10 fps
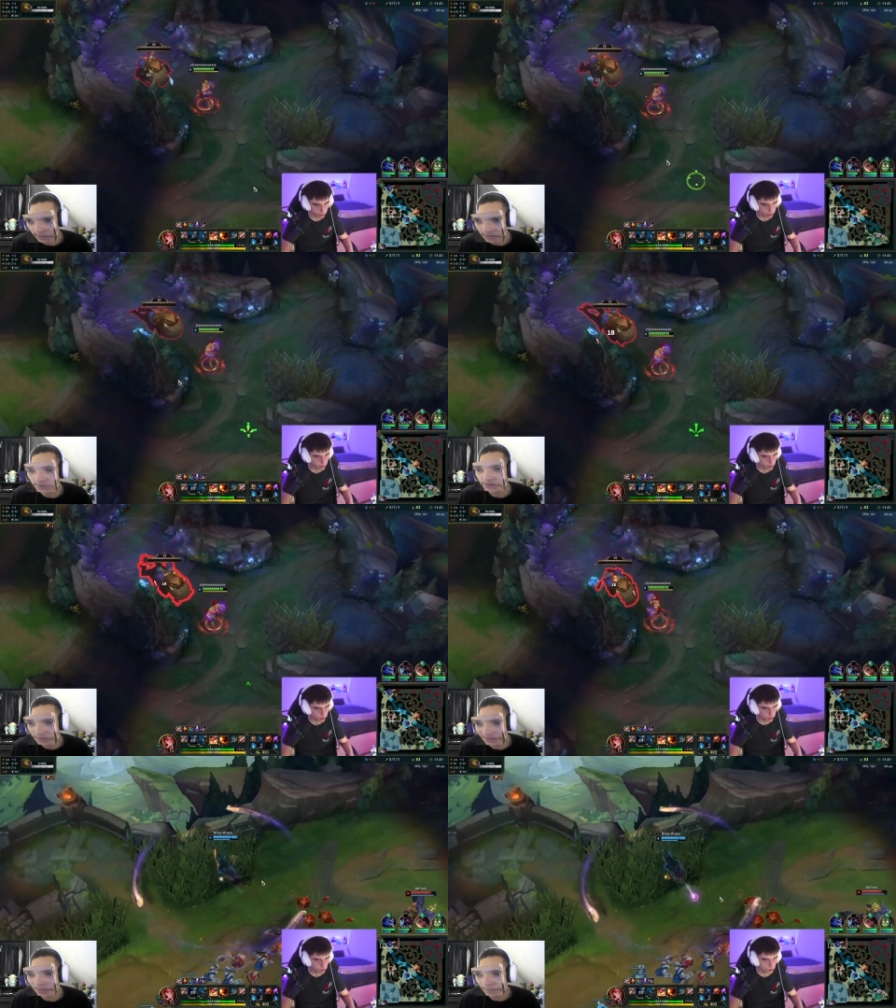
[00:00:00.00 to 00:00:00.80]
So
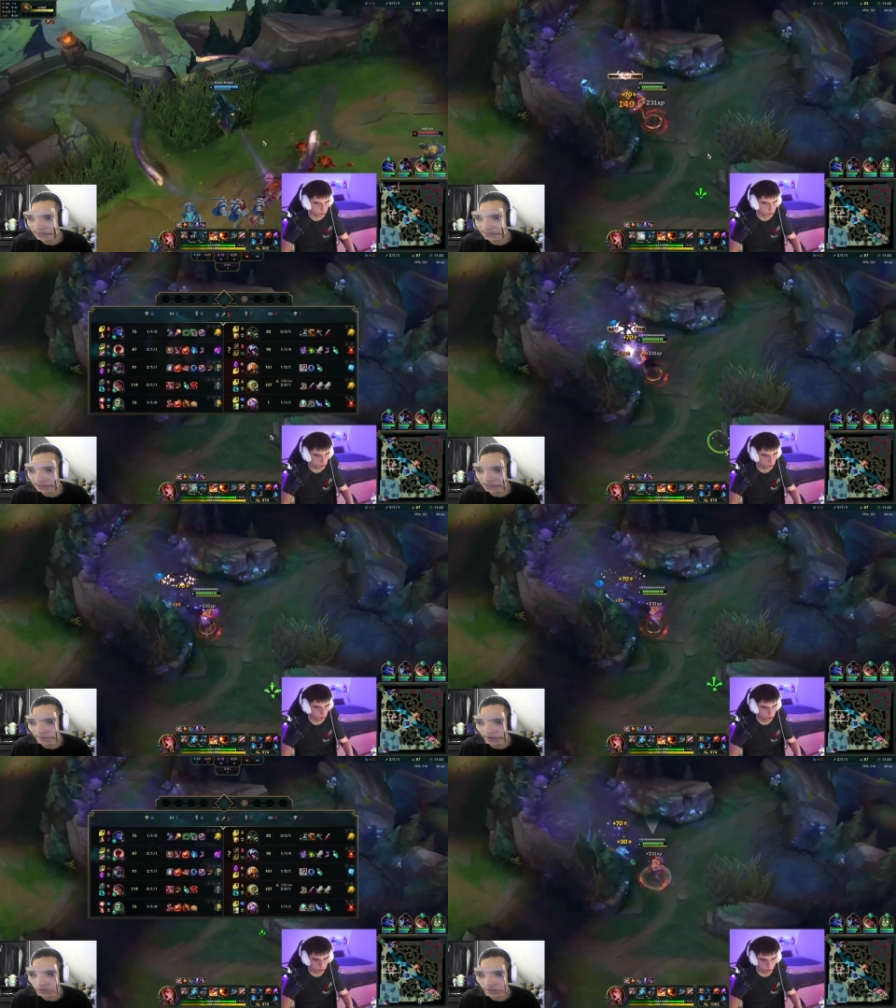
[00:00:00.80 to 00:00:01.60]
something to think
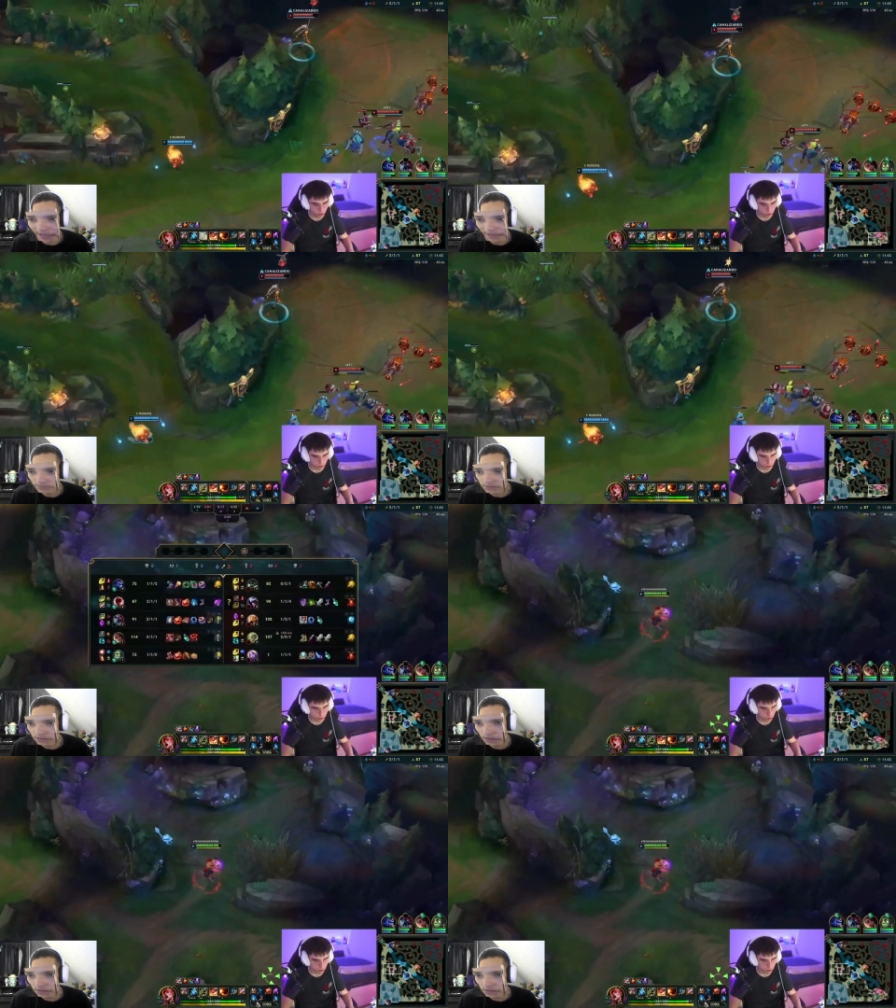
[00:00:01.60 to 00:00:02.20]
about in your games,